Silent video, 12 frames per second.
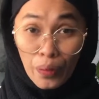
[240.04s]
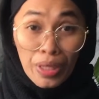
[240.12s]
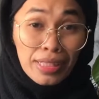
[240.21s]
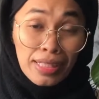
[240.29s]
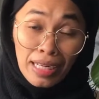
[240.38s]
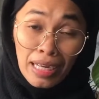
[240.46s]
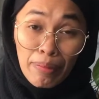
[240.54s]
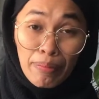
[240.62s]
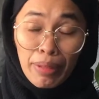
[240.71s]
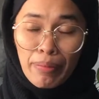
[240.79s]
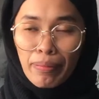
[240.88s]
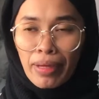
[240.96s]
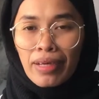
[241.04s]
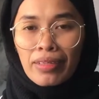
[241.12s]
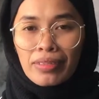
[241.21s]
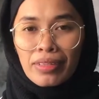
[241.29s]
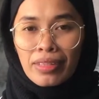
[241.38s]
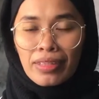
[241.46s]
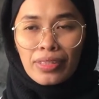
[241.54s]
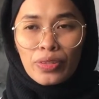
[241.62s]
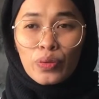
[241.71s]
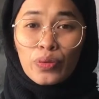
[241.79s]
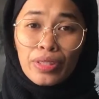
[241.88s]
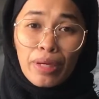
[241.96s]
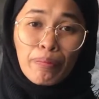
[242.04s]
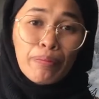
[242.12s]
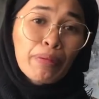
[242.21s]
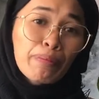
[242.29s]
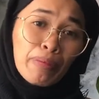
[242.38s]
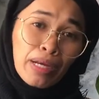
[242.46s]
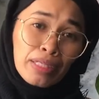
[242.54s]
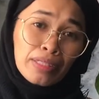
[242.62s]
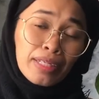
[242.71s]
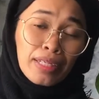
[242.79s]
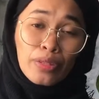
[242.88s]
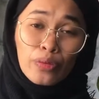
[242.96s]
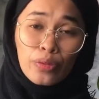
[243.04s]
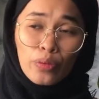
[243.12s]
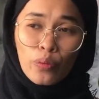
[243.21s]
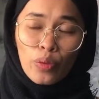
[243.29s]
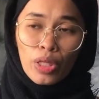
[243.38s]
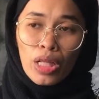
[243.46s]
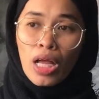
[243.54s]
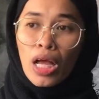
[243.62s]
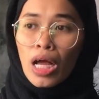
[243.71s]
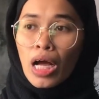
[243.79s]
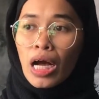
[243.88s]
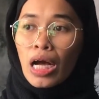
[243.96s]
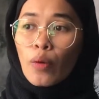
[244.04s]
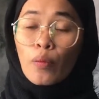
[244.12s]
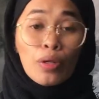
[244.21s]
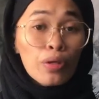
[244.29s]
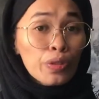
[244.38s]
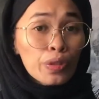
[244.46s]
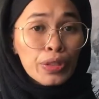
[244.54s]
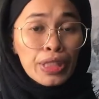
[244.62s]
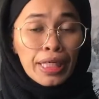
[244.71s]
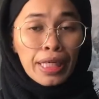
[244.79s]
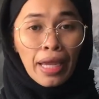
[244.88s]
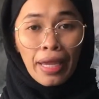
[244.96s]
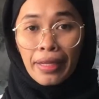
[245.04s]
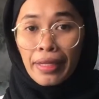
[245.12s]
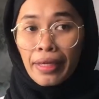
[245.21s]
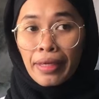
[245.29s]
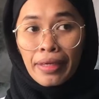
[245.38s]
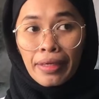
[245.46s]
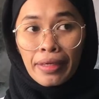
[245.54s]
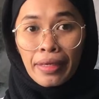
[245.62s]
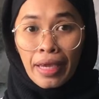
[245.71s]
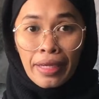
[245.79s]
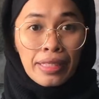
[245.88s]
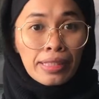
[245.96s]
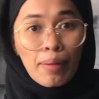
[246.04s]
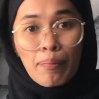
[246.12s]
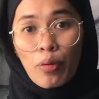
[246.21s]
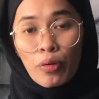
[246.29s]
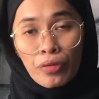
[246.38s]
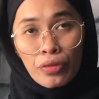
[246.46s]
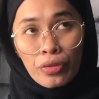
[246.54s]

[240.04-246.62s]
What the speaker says: as a climbing plant is to tap the plants into the wall. I will not using any supporter